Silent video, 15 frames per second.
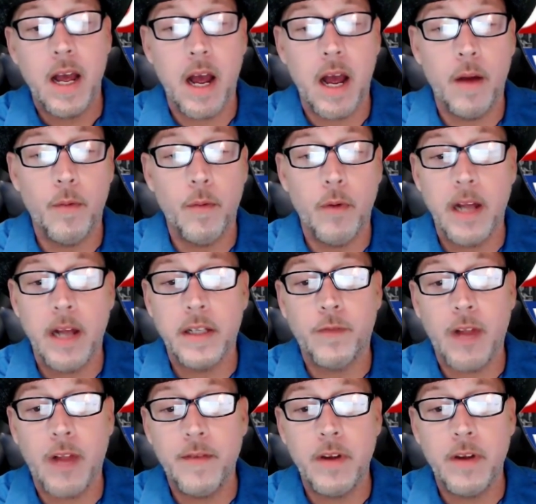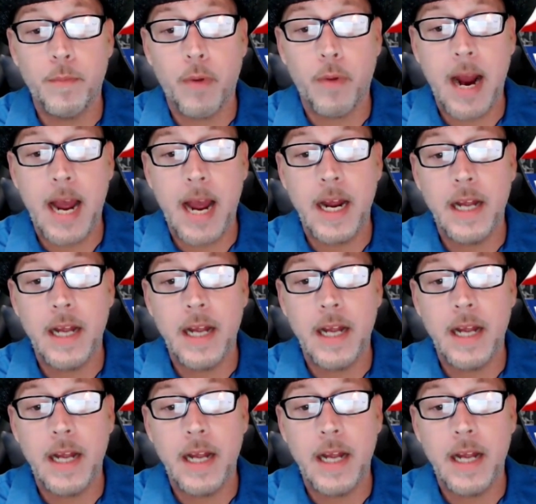It's Flavian Pratt